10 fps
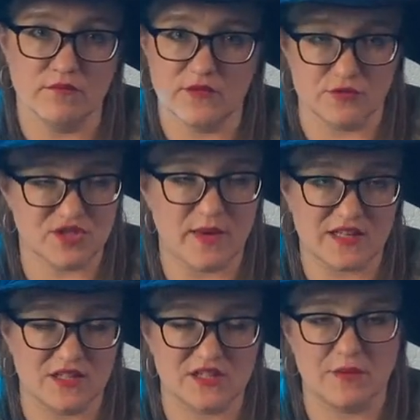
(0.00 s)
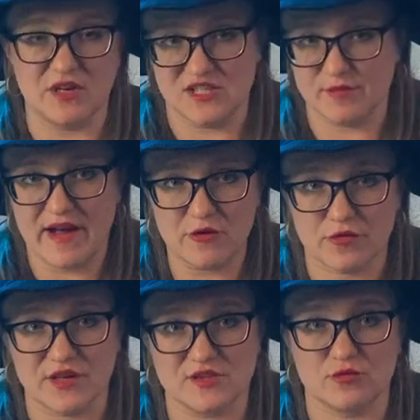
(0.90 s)
respecting somebody's
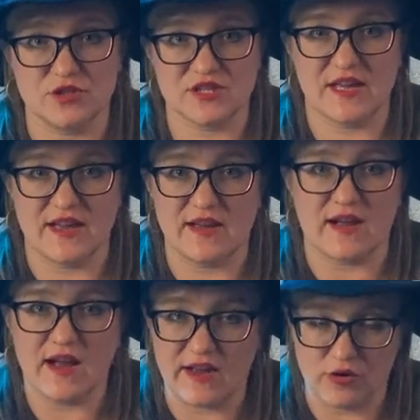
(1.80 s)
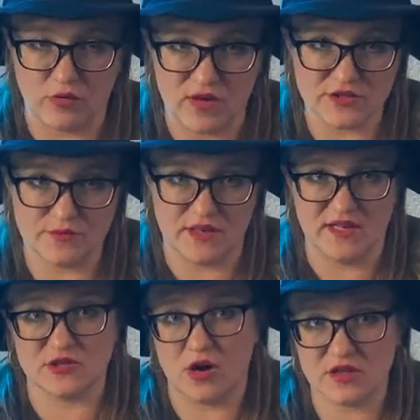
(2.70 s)
boundaries. When you say, hey, I don't want to be
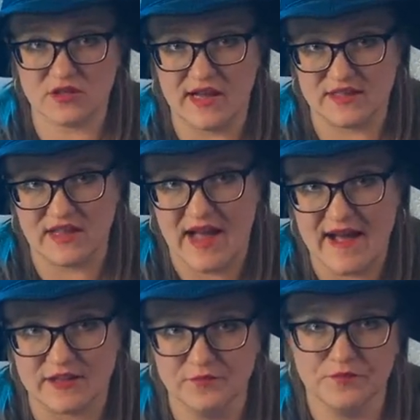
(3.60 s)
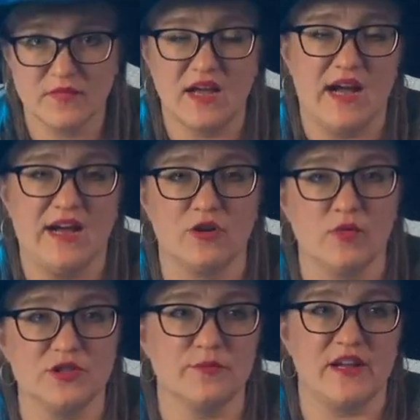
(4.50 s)
talked like that, I don't
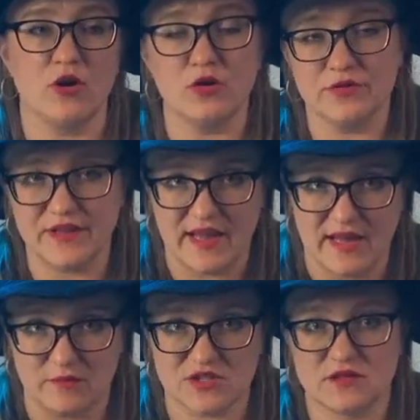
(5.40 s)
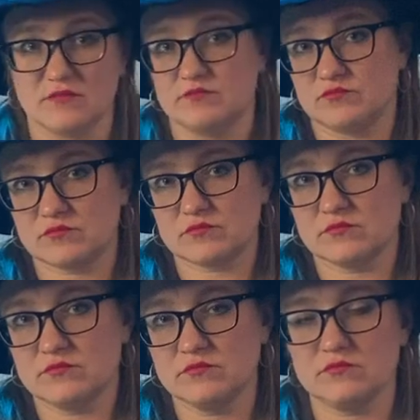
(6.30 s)
want to be called names.
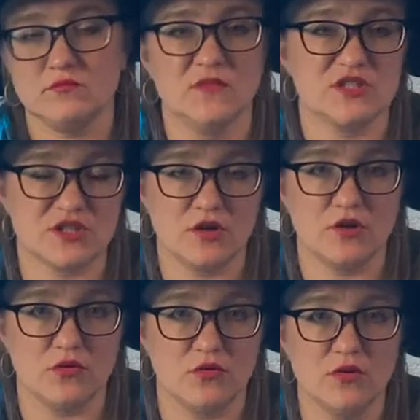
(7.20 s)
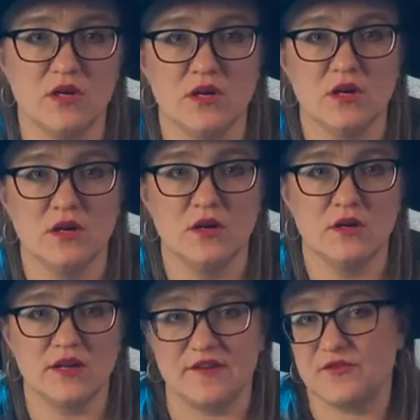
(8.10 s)
So
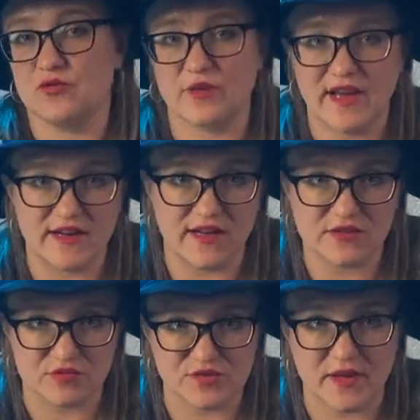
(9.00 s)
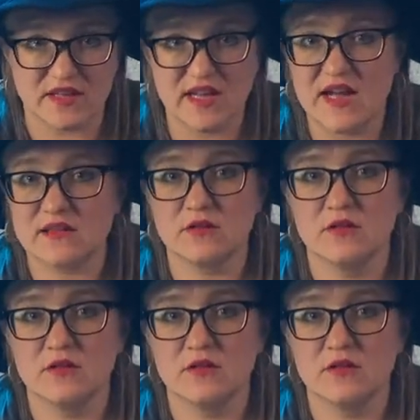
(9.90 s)
if you cannot respect that,